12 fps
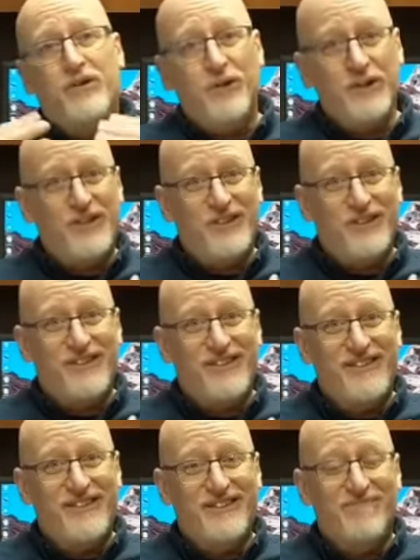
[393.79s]
So
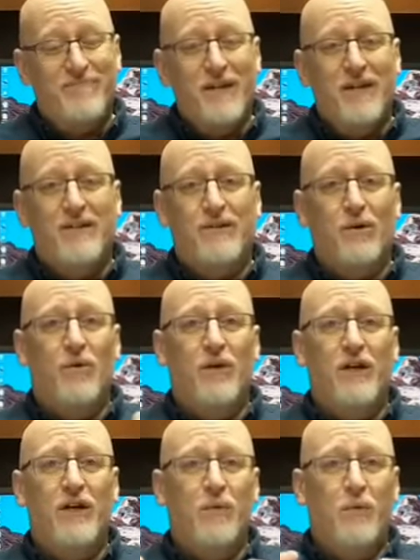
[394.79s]
here we are
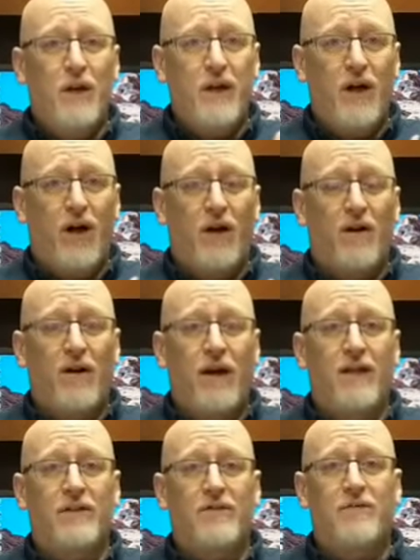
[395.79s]
as followers of
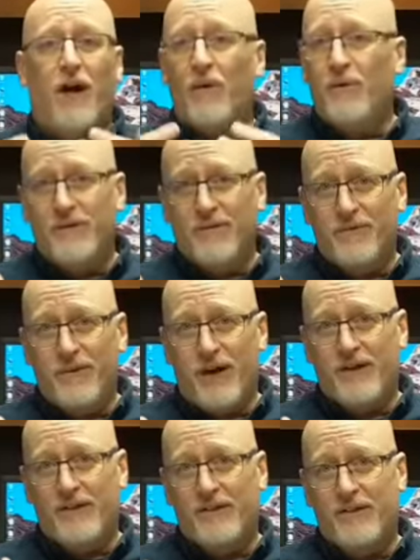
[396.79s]
Christ seeking to
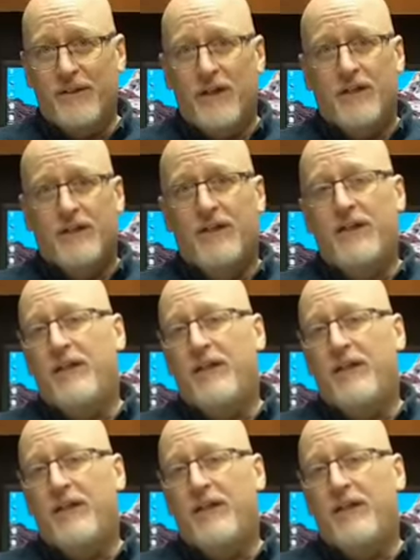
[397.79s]
help others.